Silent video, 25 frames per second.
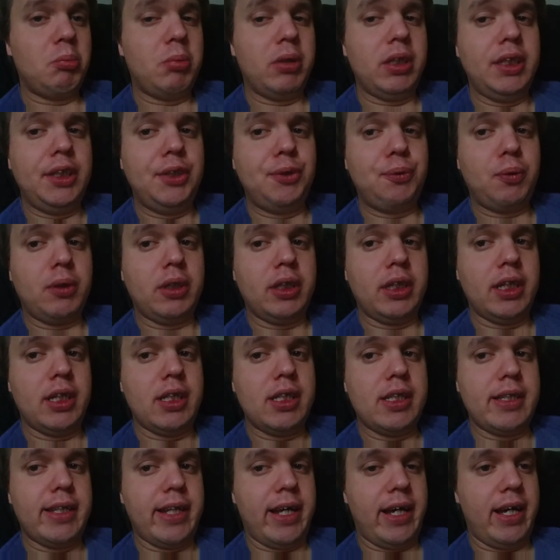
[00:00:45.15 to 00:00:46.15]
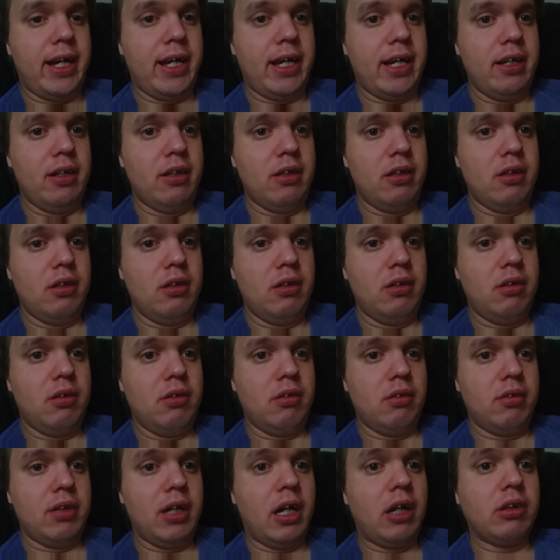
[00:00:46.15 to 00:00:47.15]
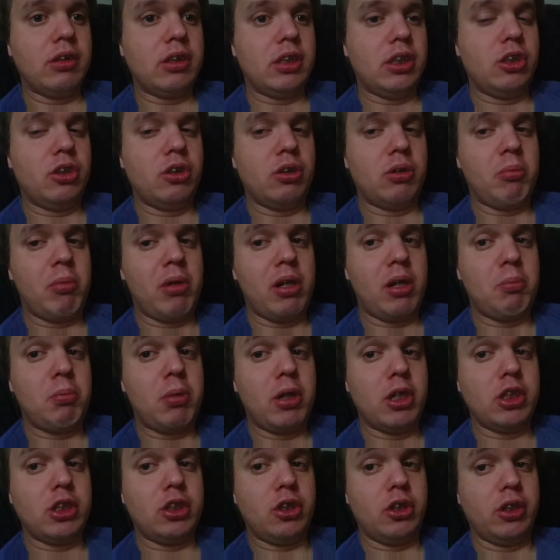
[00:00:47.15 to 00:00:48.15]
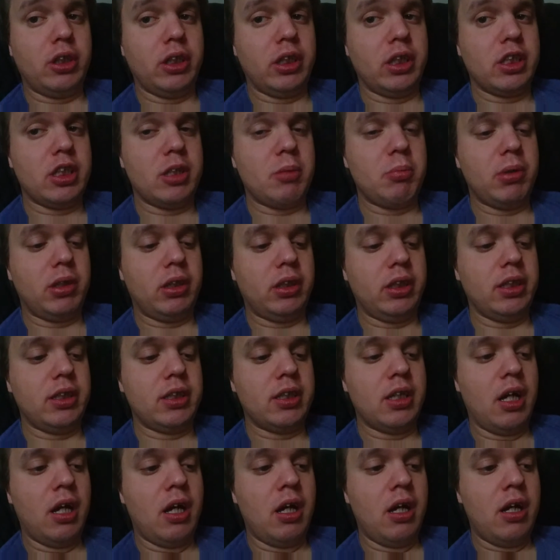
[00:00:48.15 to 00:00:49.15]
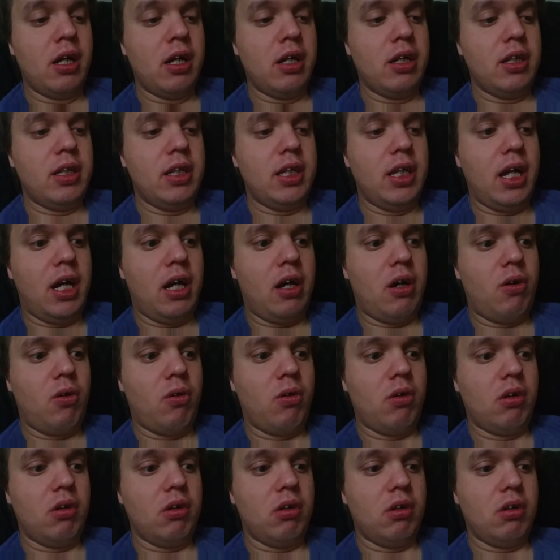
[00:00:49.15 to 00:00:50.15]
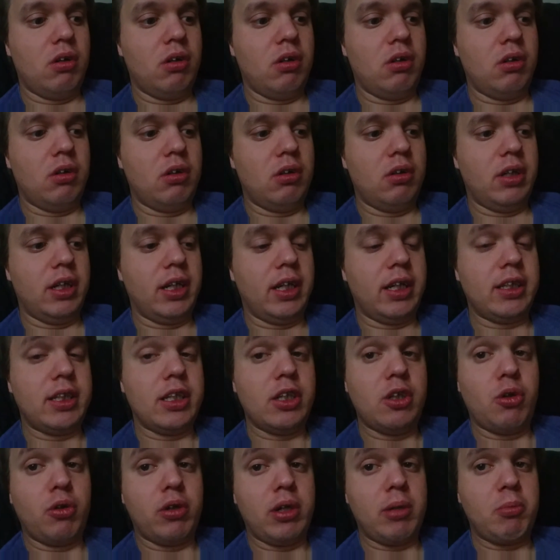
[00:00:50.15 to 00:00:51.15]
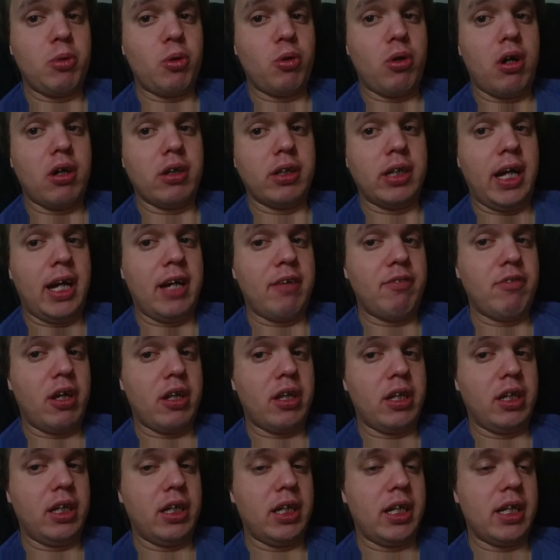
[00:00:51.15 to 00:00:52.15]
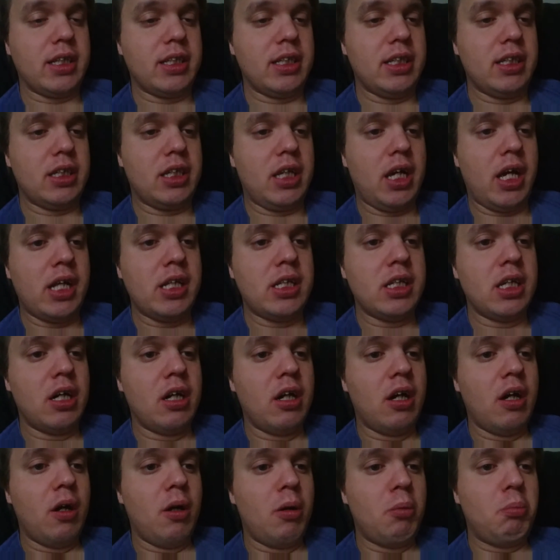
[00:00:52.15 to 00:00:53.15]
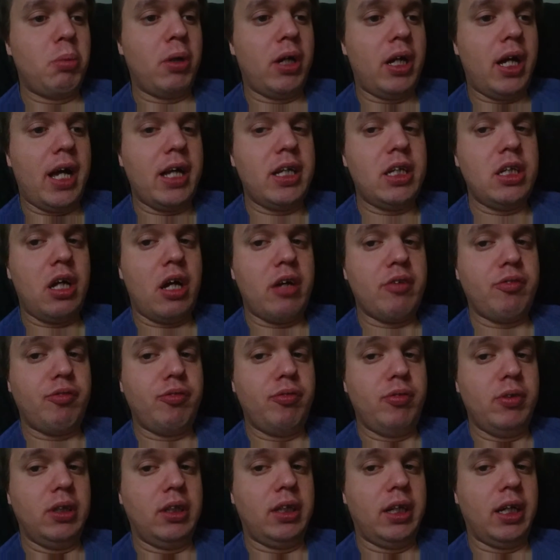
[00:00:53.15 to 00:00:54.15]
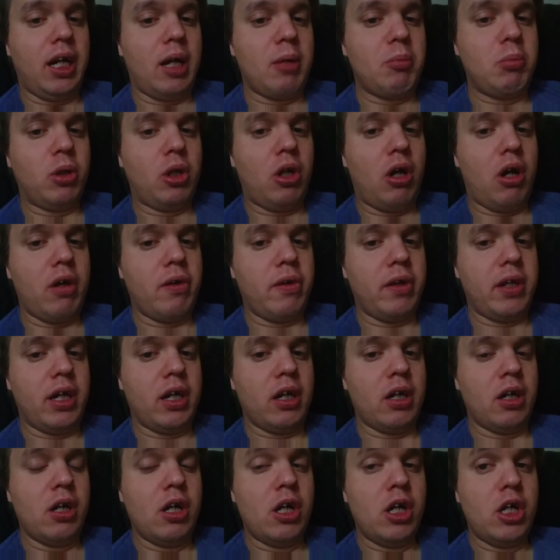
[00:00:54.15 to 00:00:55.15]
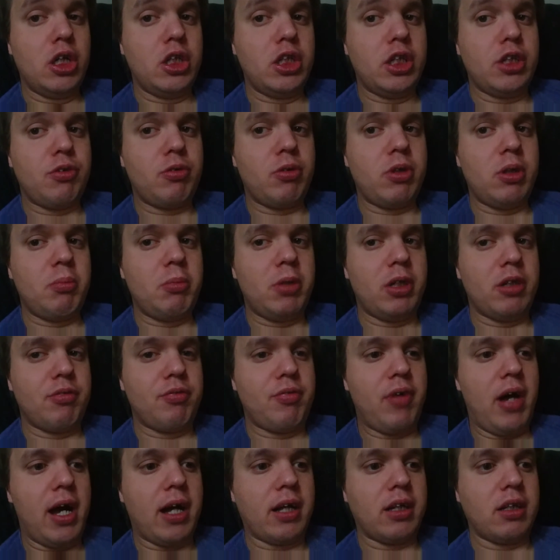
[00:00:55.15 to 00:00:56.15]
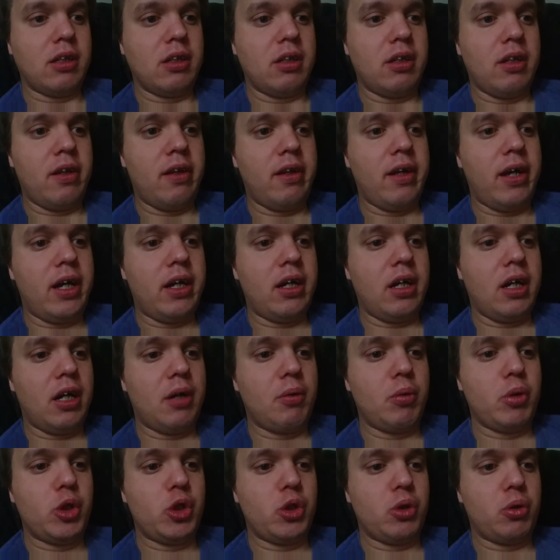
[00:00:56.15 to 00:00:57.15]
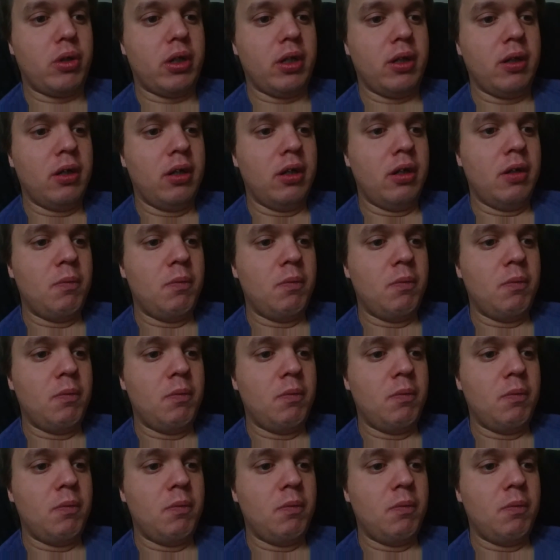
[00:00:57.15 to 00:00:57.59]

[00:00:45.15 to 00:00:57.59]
But these were kids that had Down syndrome and a bunch of learning disabilities. Now, like I said, don't get me wrong, I have nothing against these kids, but I did not feel like I belonged there just for the mere fact that I was short.